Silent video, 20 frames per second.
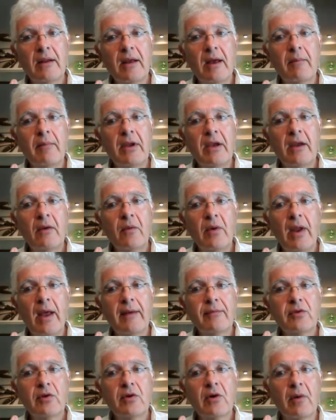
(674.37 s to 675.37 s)
I mean, it would
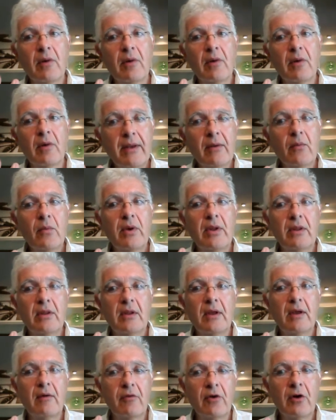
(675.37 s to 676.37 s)
have to compete with
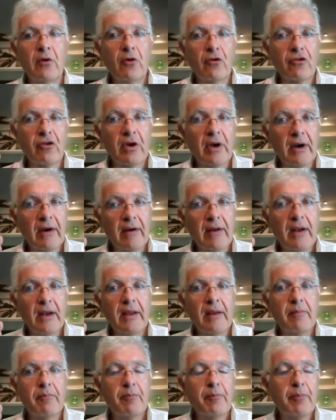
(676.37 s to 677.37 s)

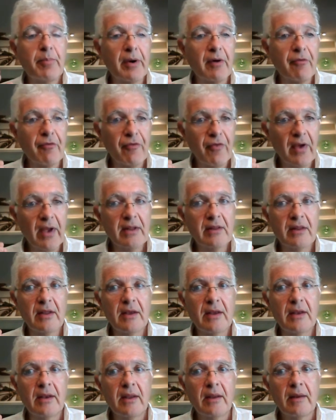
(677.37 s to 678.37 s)
evolutionarily
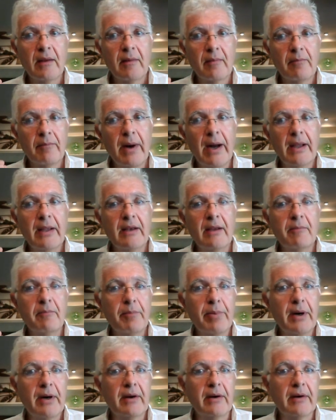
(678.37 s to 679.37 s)
perfected binding
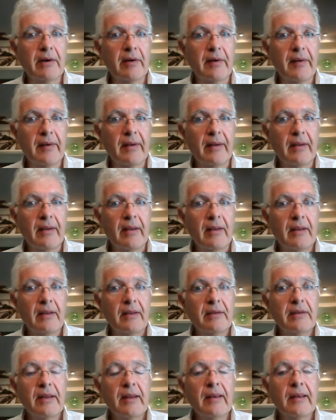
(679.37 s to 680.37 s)
partners.
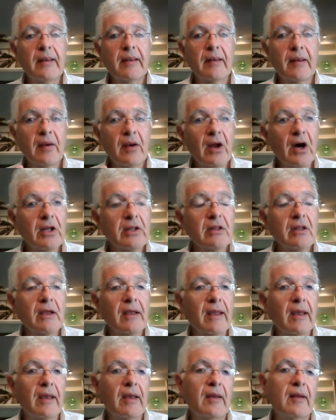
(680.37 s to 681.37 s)
This is not the
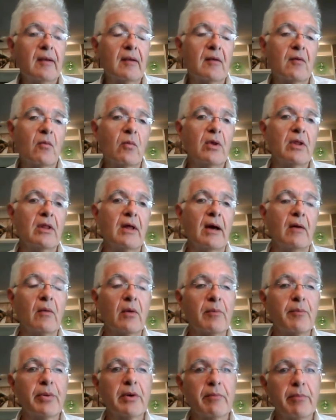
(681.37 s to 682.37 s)
case with our
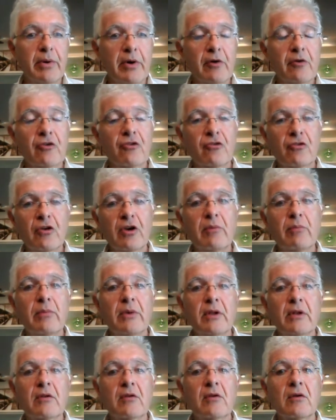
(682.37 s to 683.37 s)
proposed treatment.